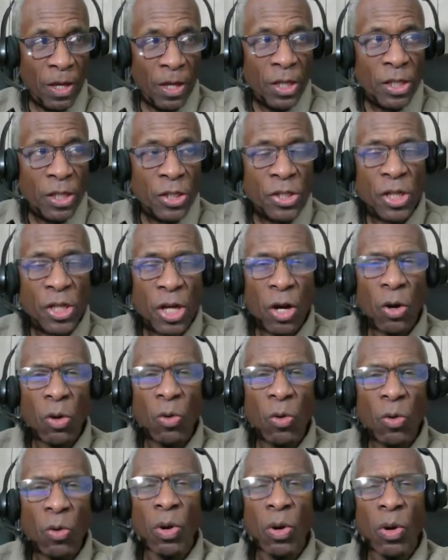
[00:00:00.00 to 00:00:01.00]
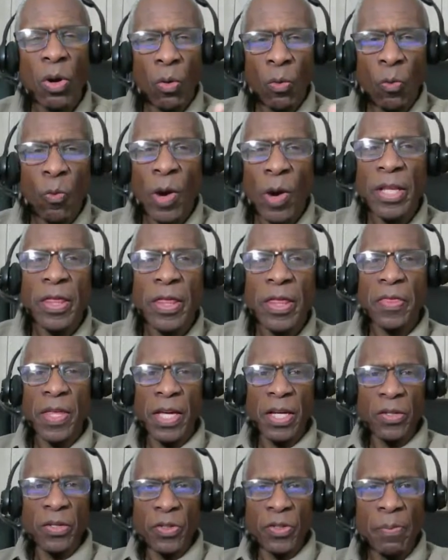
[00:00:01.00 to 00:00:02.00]
So, one of the
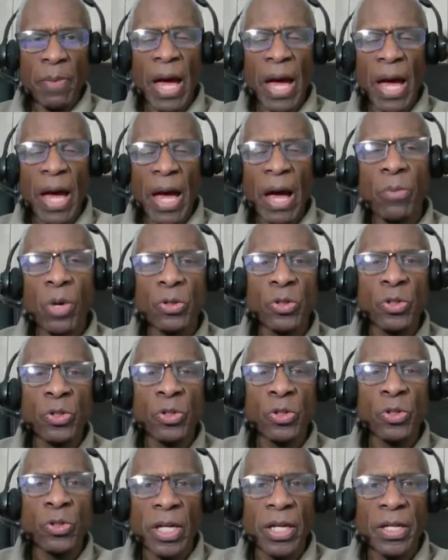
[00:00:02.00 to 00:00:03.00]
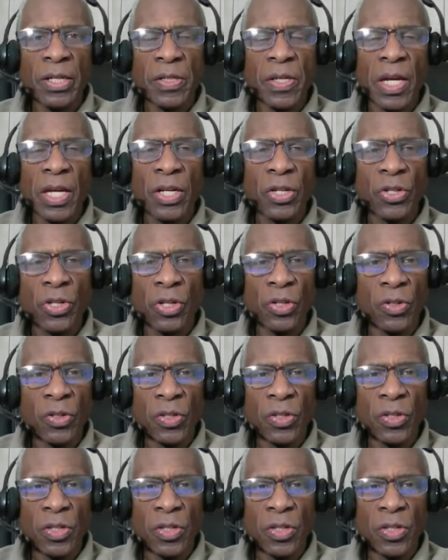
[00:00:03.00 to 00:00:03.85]
things about most organizations,